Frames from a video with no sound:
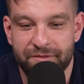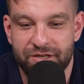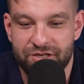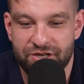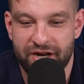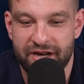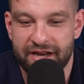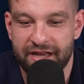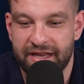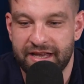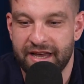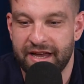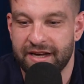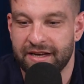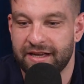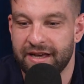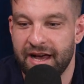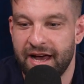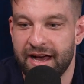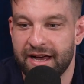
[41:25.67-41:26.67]
trying to get
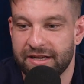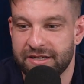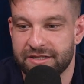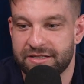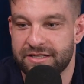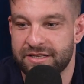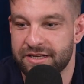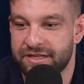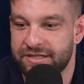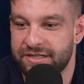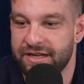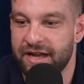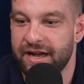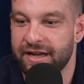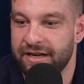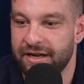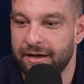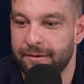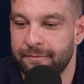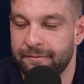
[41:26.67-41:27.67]
guys to
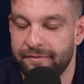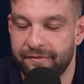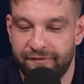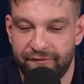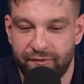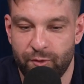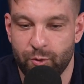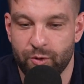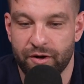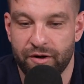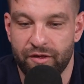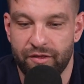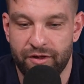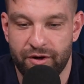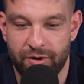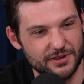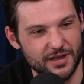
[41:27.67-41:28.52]
sign up for their